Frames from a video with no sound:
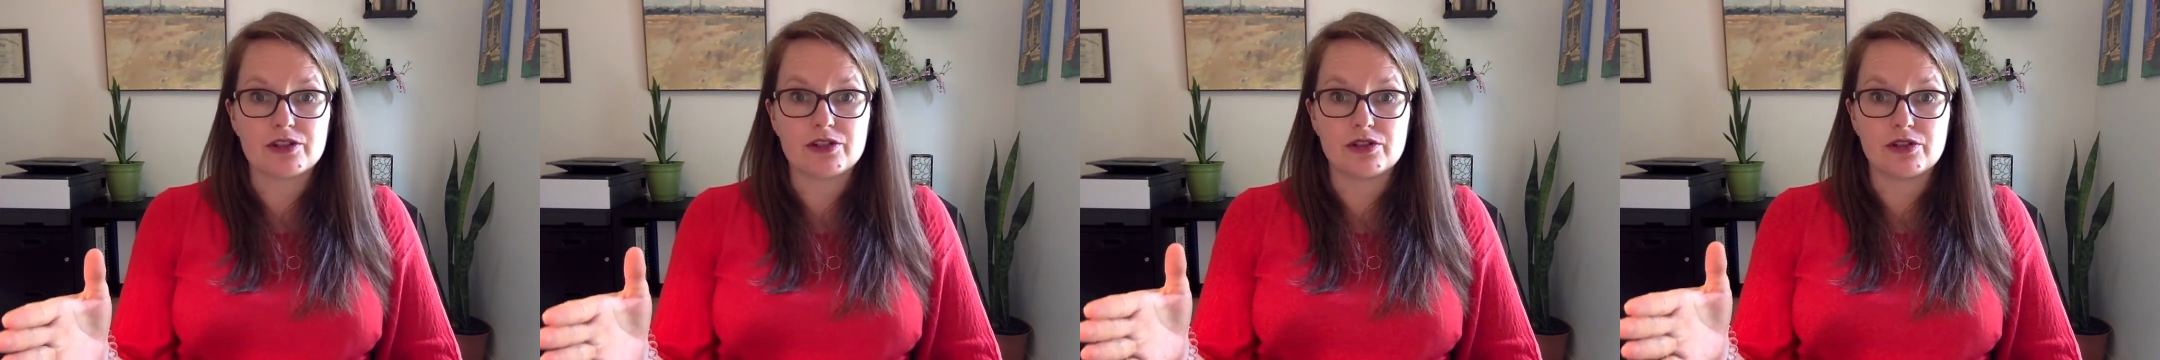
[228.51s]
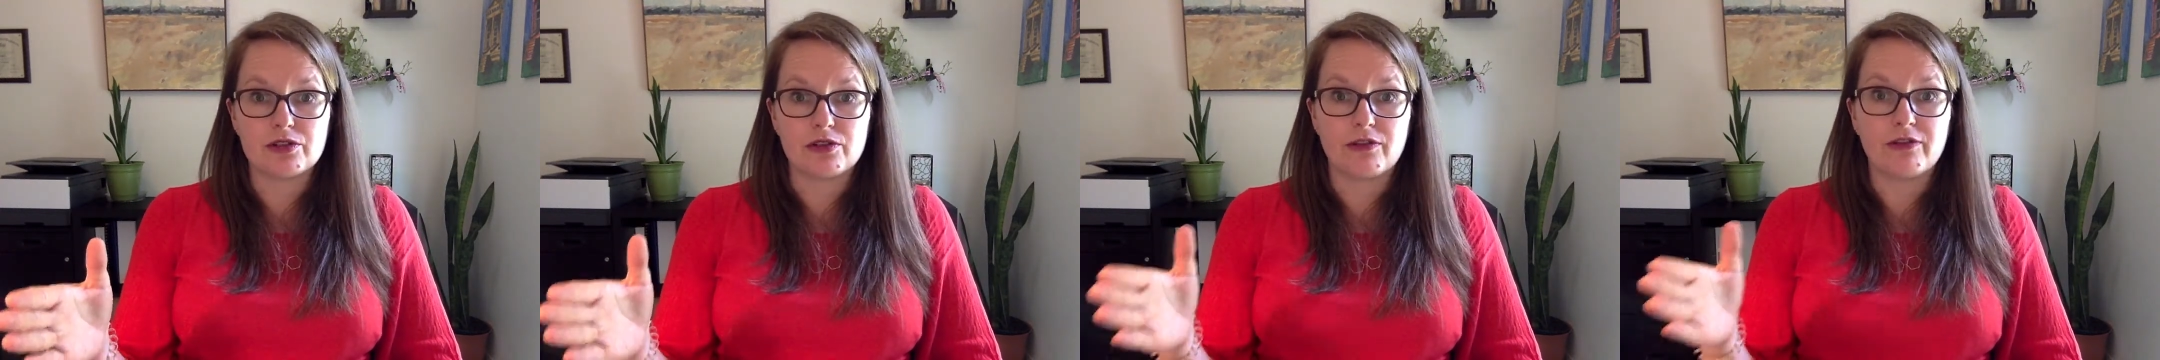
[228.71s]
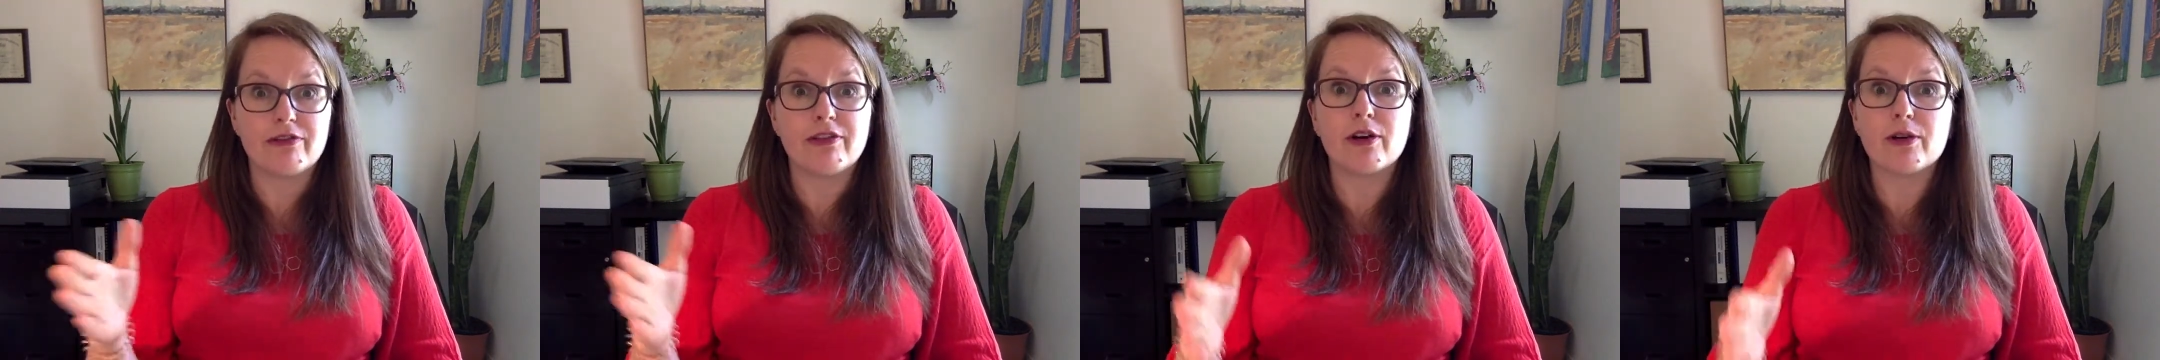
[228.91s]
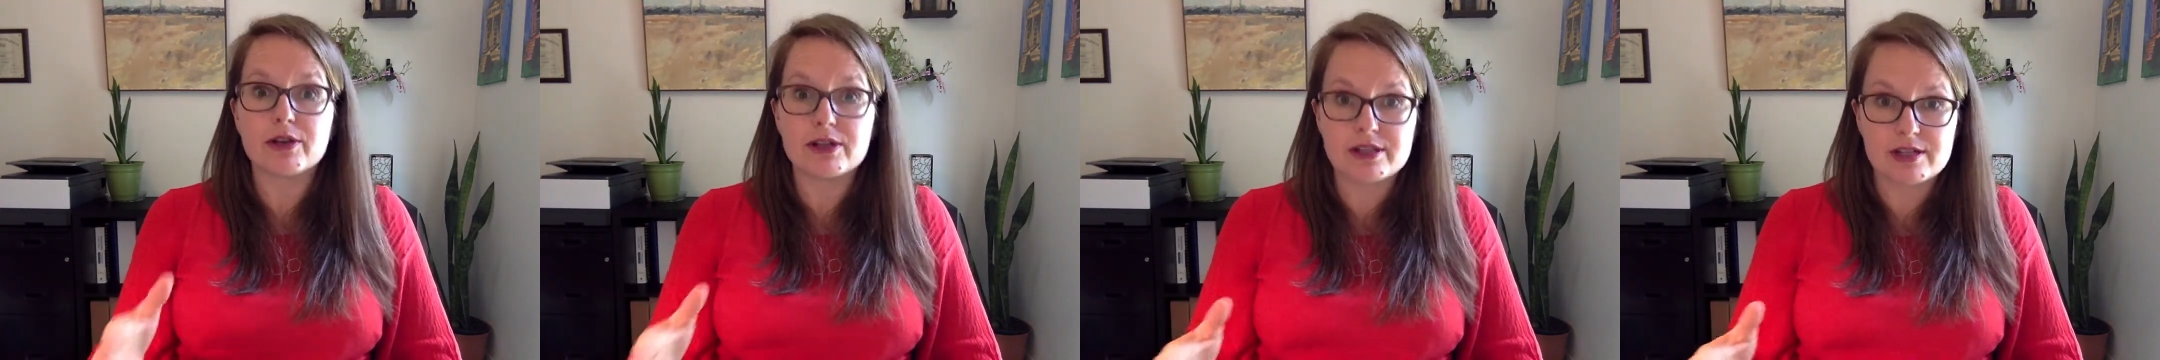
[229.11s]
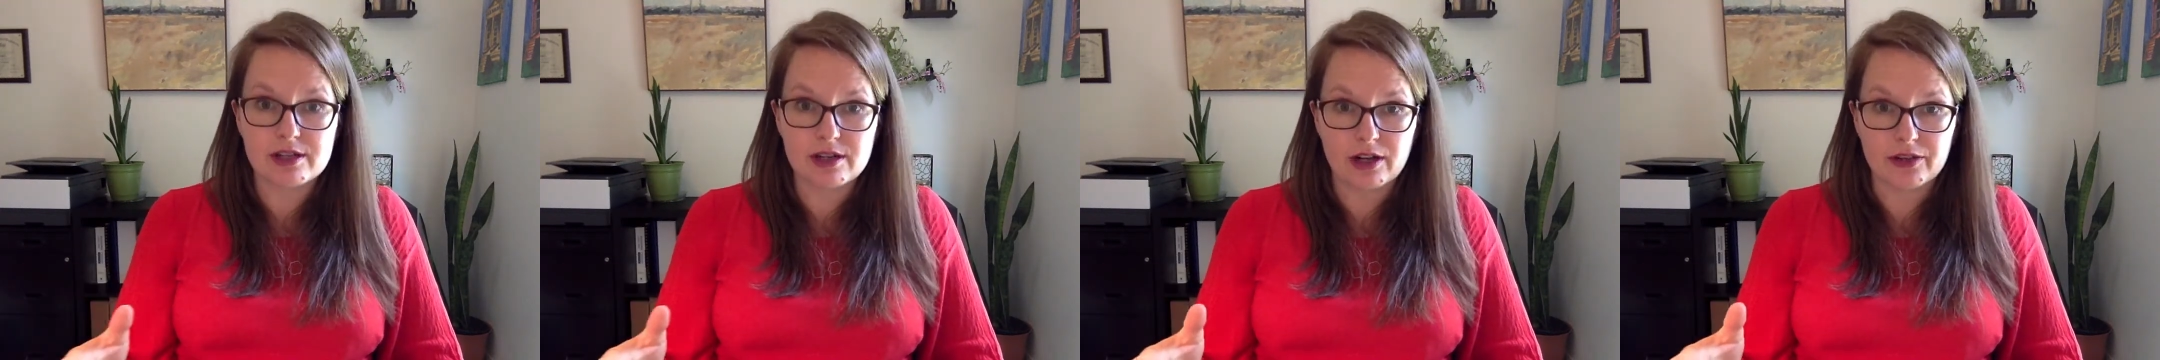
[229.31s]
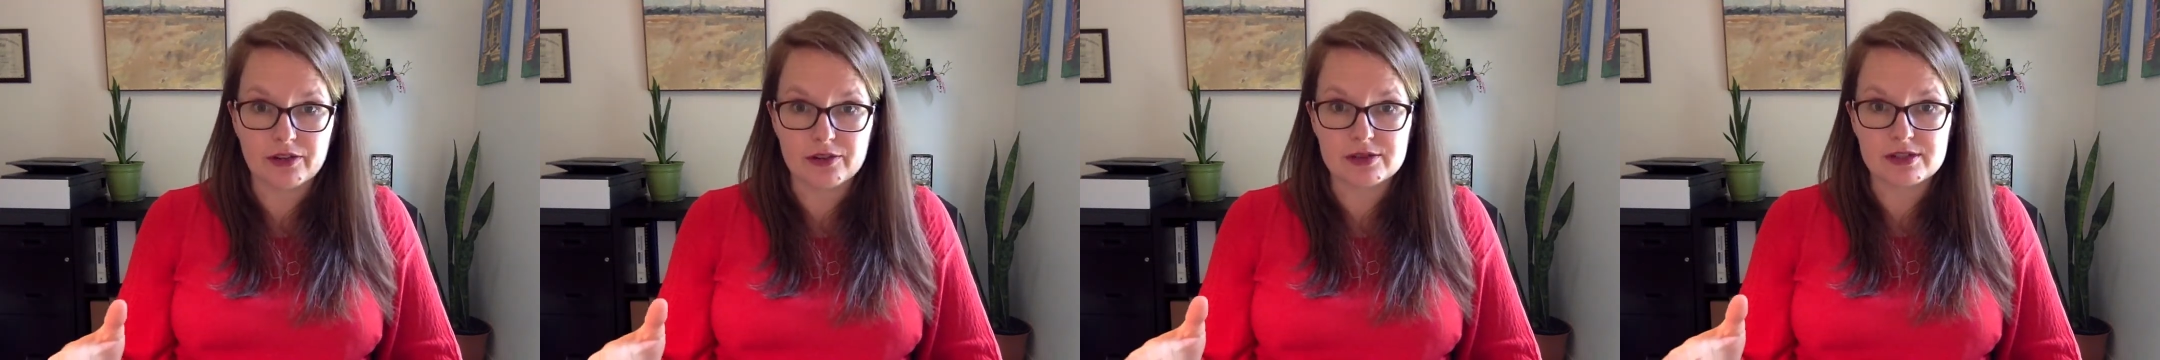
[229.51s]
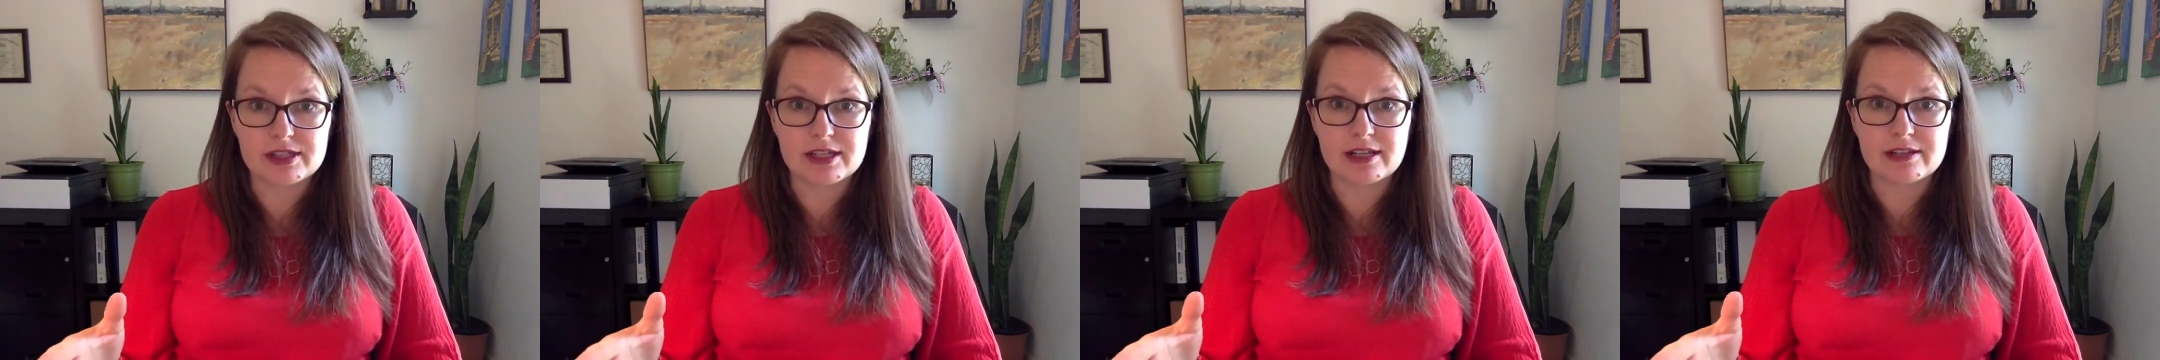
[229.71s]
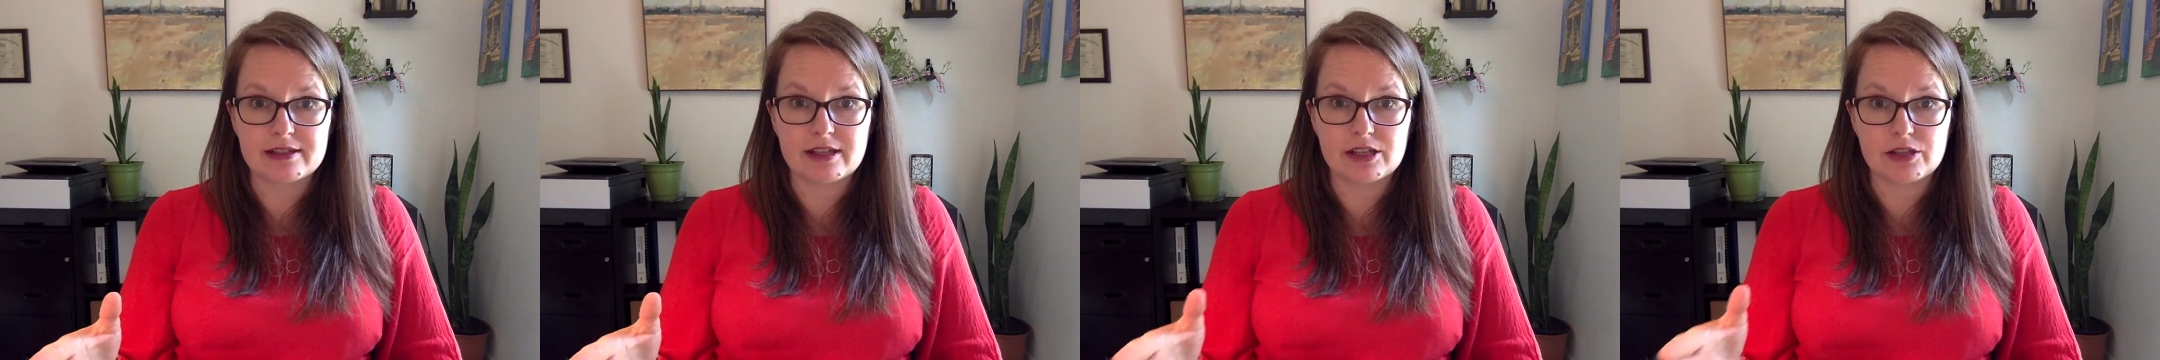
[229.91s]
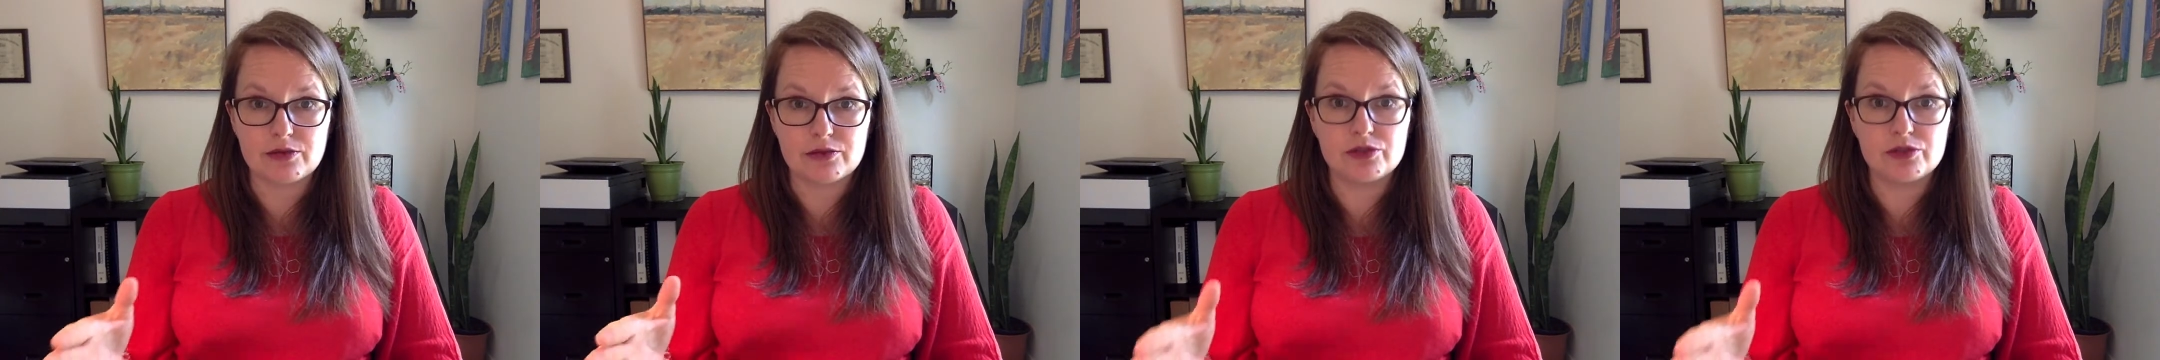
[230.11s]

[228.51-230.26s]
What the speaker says: to focusing on those things that you